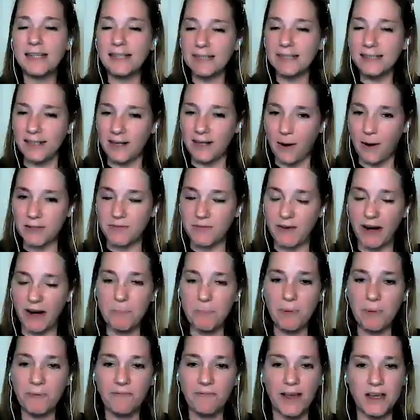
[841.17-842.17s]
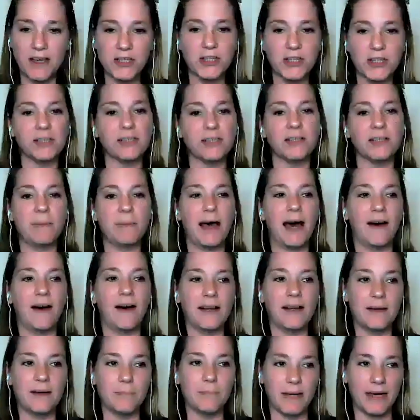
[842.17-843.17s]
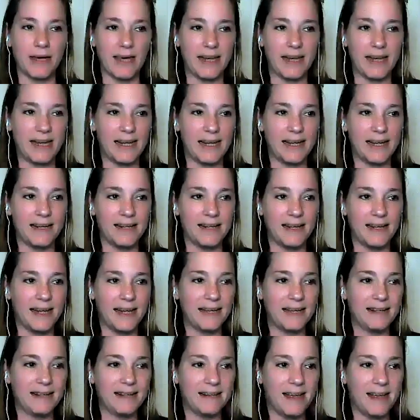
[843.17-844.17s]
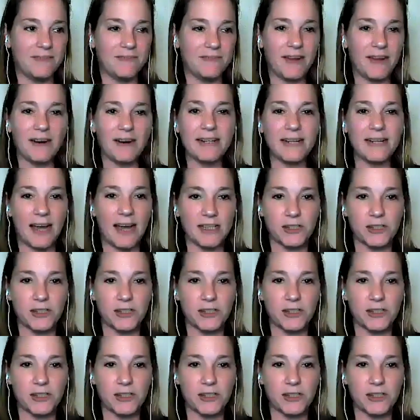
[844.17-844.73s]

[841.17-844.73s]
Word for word: I did it, you know, I was very professional about it, but in, in, in very nice